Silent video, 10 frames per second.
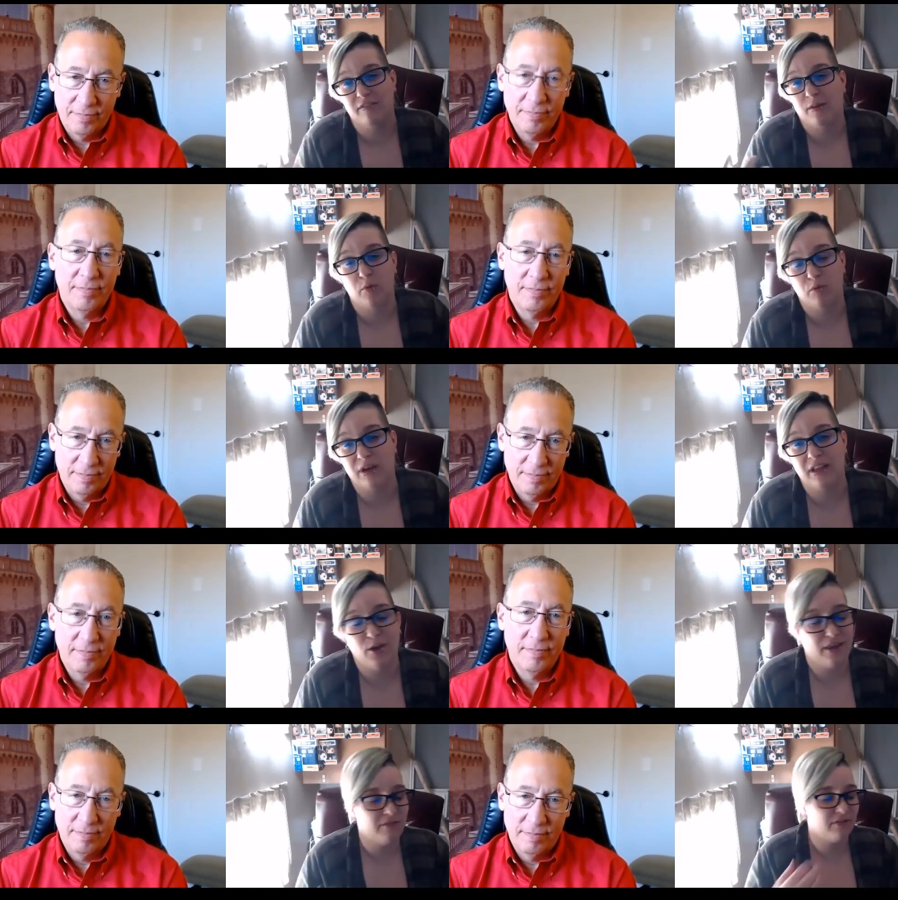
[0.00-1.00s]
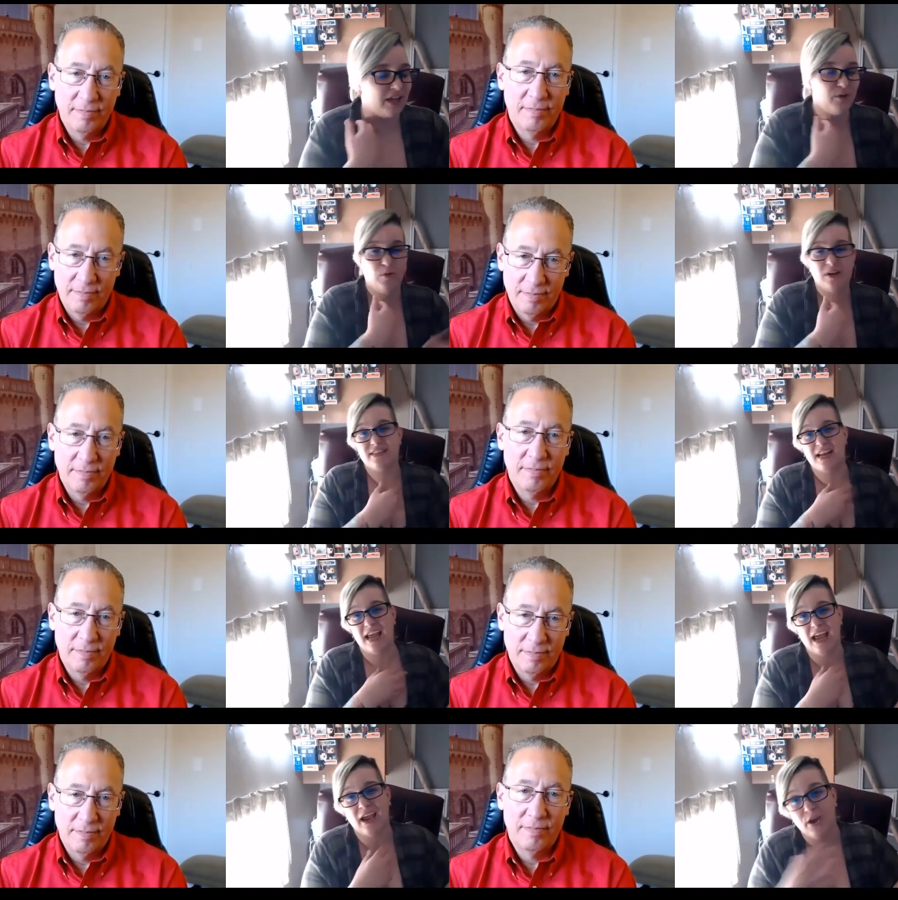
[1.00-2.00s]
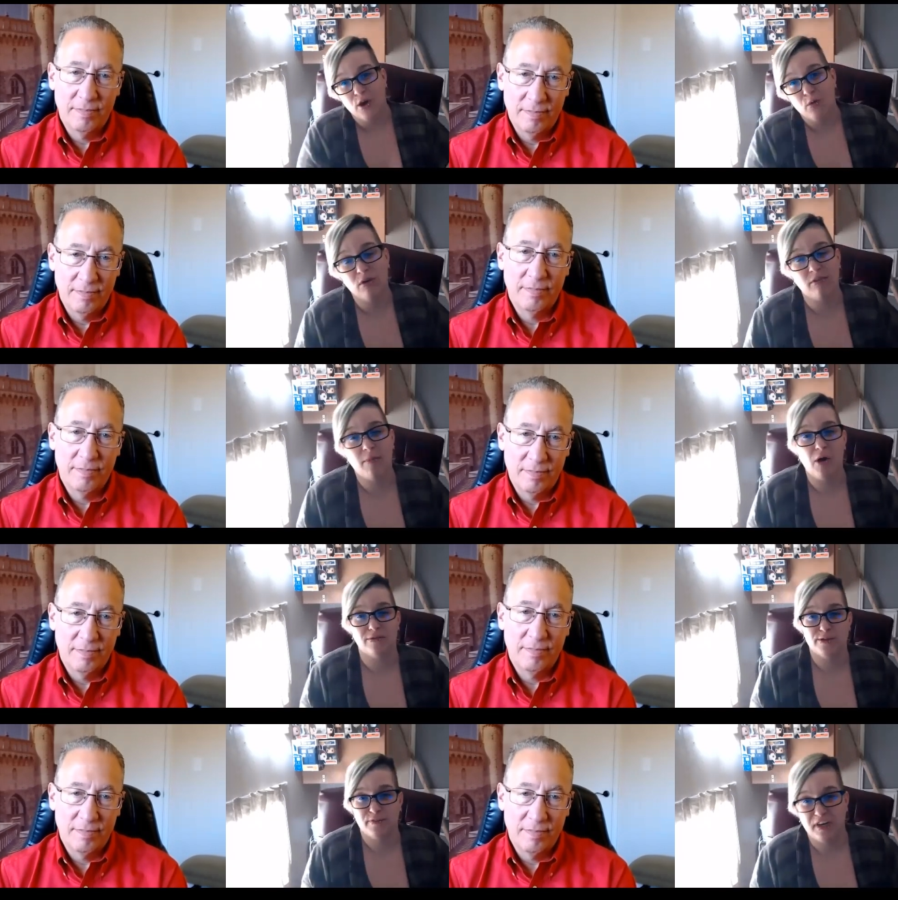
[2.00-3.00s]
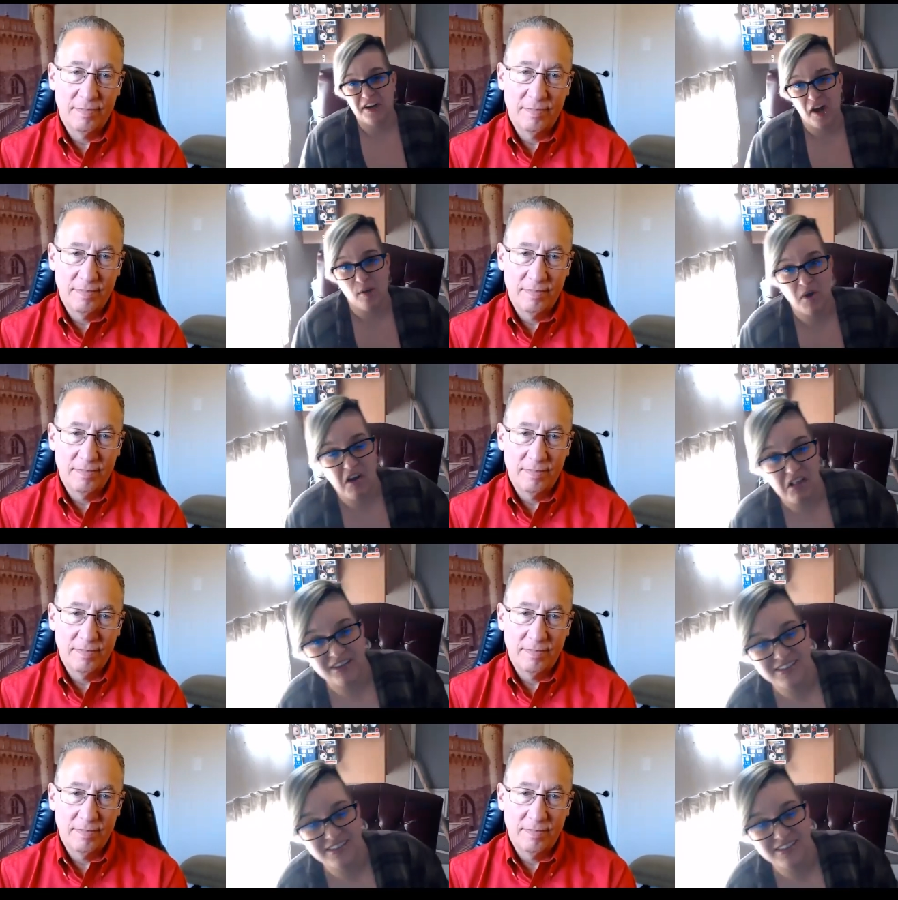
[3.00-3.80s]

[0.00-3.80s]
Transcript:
Speaker 1: of them were really all that related. One said, hey, we're remote. So if you need help, call